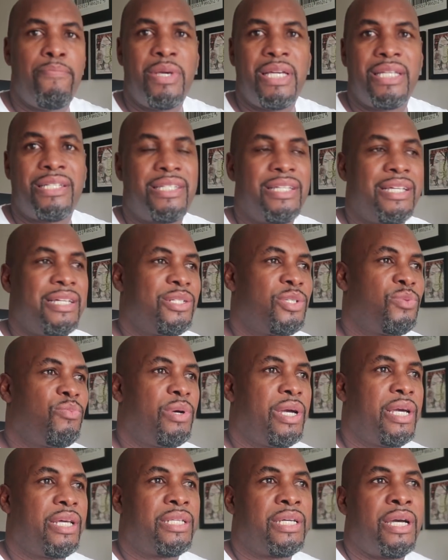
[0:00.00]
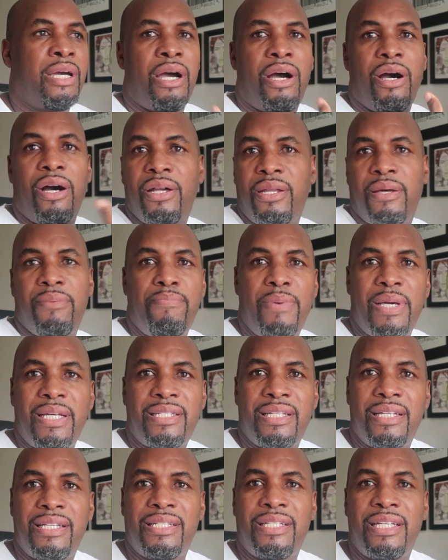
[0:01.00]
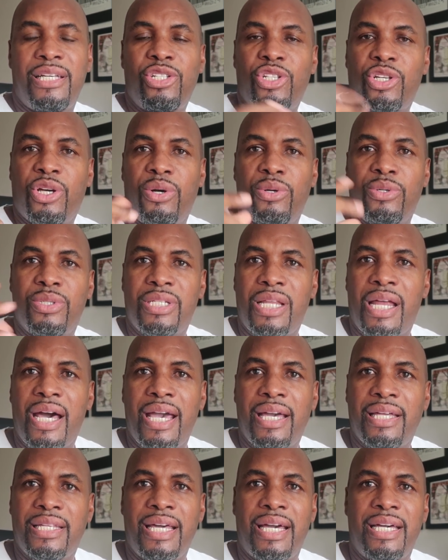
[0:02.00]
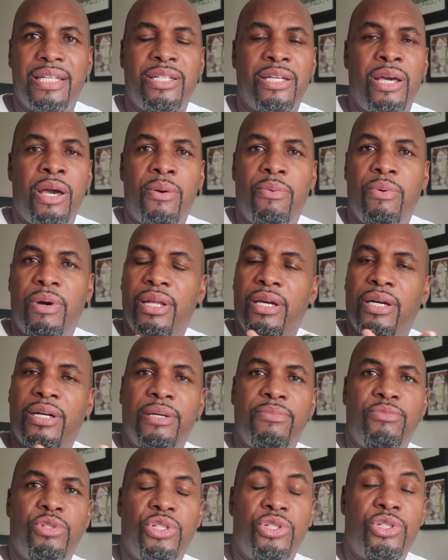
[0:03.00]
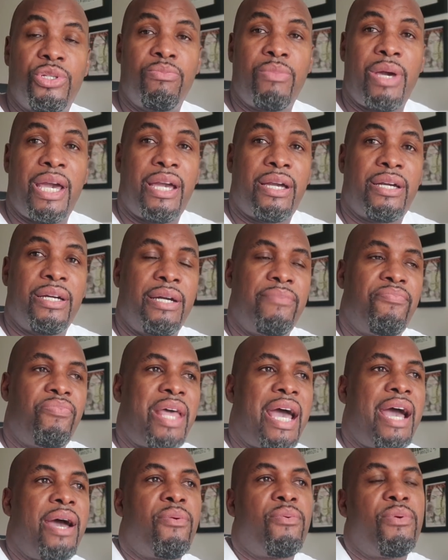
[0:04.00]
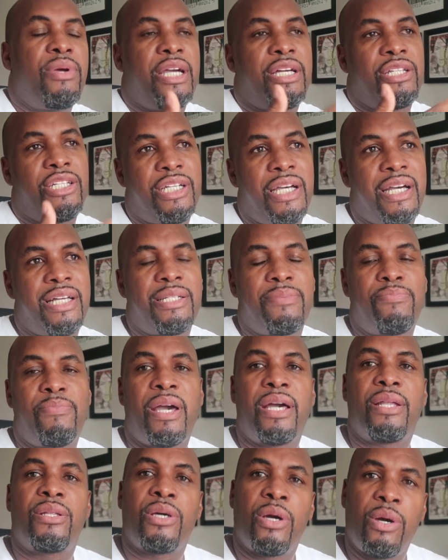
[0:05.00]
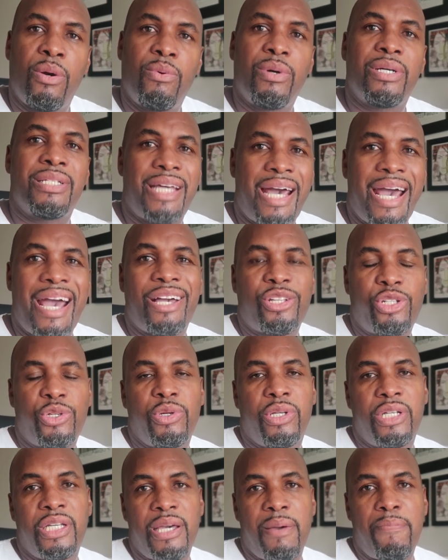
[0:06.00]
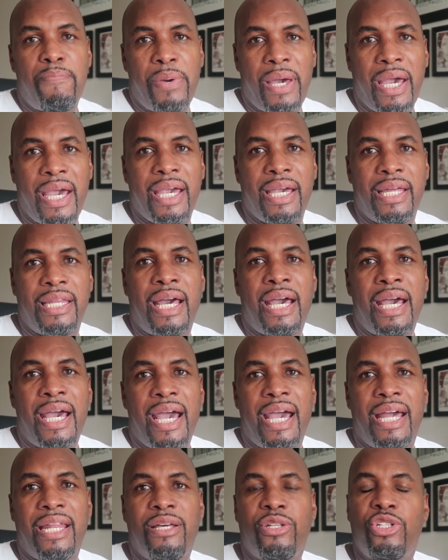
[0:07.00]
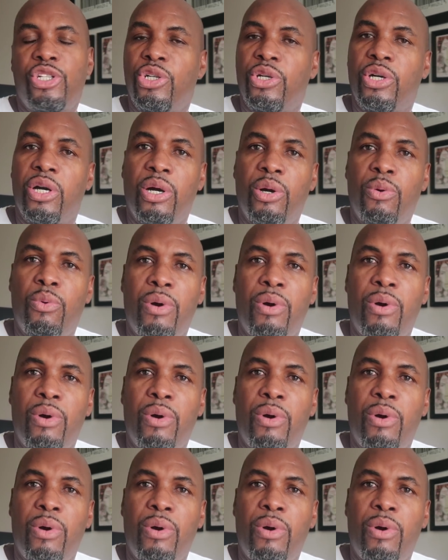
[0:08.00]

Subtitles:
business with other businesses goes like this, when it comes to Jamaica, that readjustment was actually a pain, and it took a